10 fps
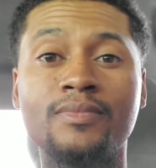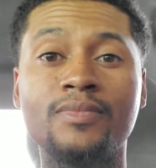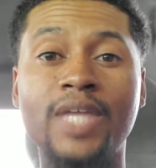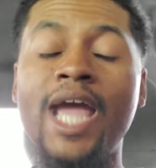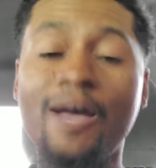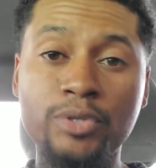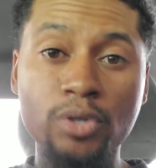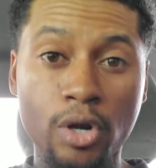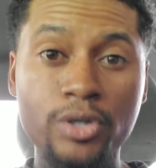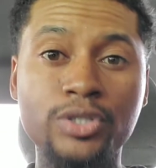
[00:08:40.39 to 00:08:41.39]
They have to
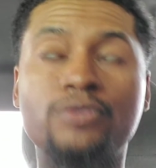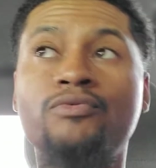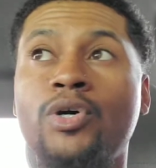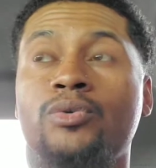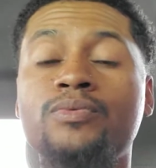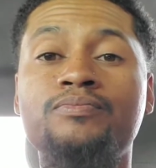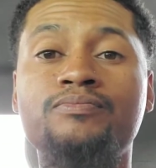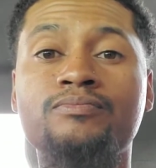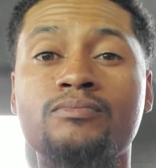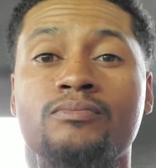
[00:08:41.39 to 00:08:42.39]
earn your vote.
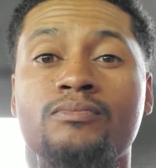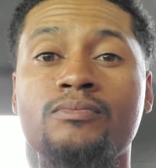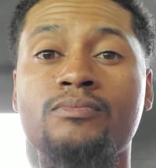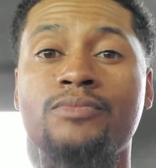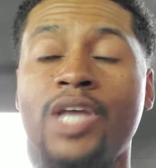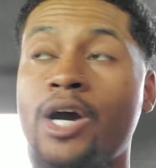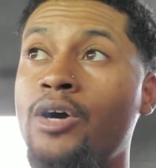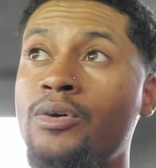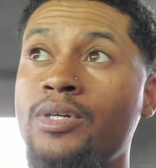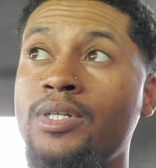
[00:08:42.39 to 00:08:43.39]

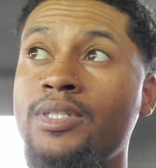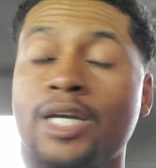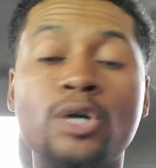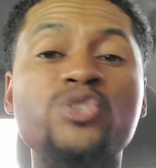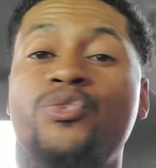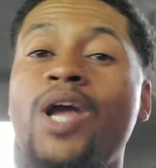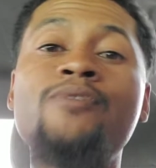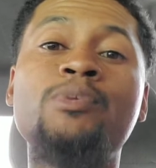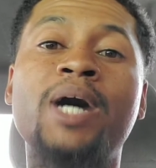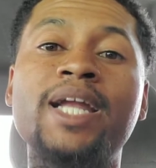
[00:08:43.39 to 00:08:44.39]
Now... That goes for
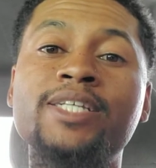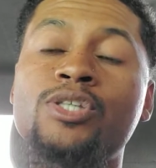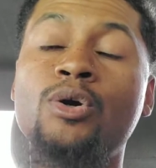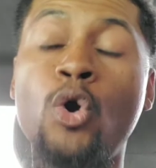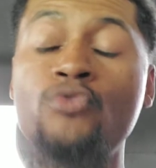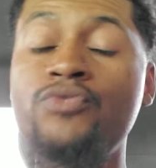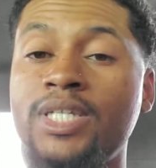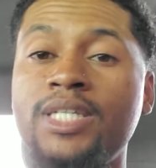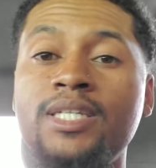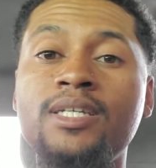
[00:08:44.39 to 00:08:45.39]
everybody. So
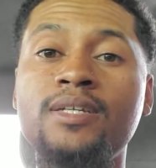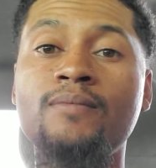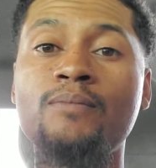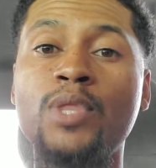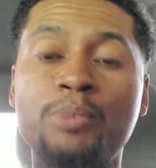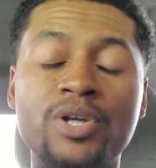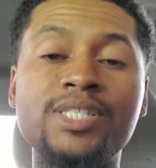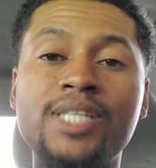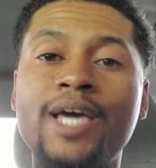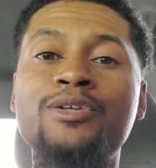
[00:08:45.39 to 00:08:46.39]
hopefully Bernie
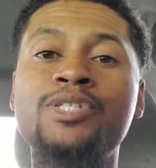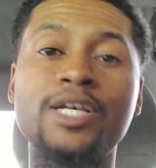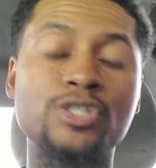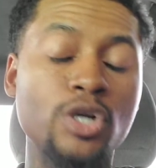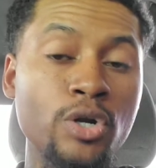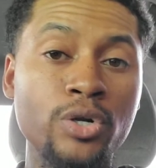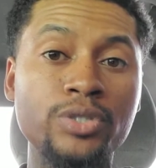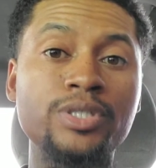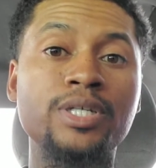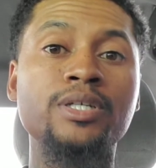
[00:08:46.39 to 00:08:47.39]
Sanders has
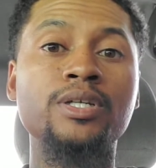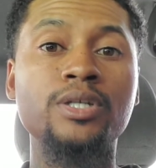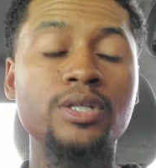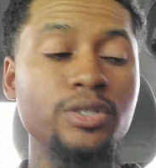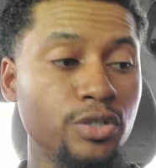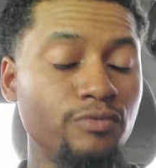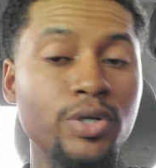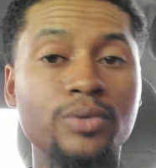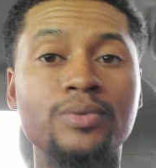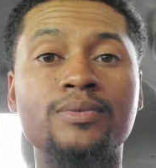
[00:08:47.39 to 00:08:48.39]
earned your vote.